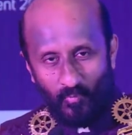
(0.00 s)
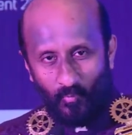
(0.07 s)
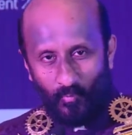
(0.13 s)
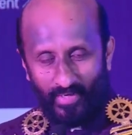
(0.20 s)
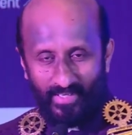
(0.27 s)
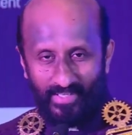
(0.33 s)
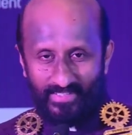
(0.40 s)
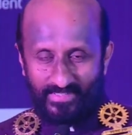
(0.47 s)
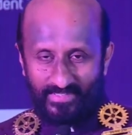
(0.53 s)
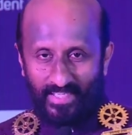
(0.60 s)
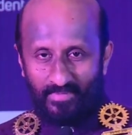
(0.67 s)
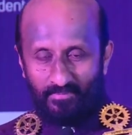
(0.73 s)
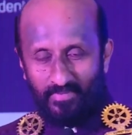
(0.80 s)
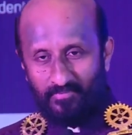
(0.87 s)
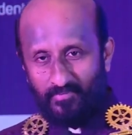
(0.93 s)
While I
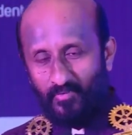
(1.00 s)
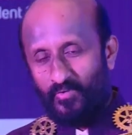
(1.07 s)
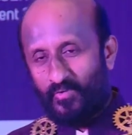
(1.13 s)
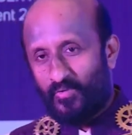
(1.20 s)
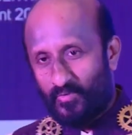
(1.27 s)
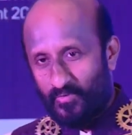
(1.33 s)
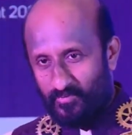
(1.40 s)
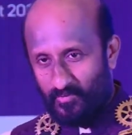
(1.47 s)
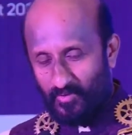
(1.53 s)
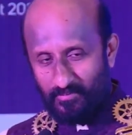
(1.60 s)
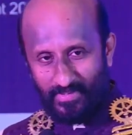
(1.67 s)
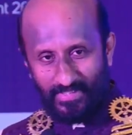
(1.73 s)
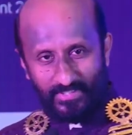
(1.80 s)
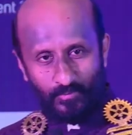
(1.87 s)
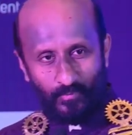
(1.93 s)
stand before you for
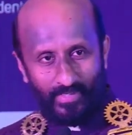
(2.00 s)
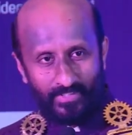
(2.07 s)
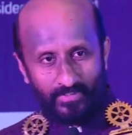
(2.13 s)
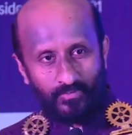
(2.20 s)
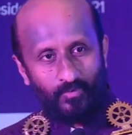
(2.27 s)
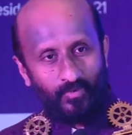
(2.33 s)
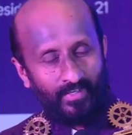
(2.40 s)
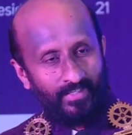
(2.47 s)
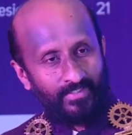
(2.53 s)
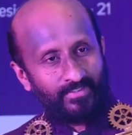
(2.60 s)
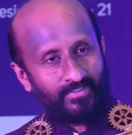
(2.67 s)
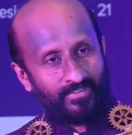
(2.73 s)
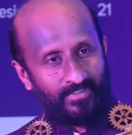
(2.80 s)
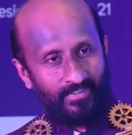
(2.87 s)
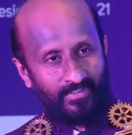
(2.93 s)
my swan song
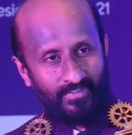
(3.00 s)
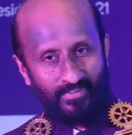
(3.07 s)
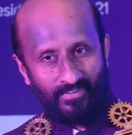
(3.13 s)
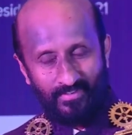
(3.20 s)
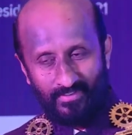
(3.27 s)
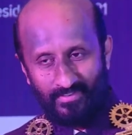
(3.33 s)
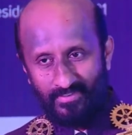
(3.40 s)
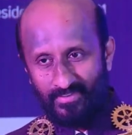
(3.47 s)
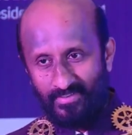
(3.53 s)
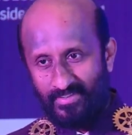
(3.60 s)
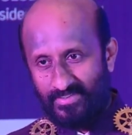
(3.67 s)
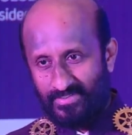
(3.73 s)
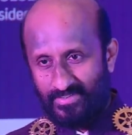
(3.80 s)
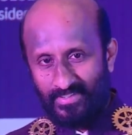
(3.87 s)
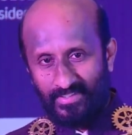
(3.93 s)
as the
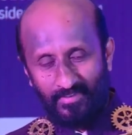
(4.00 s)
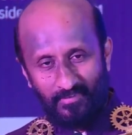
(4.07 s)
District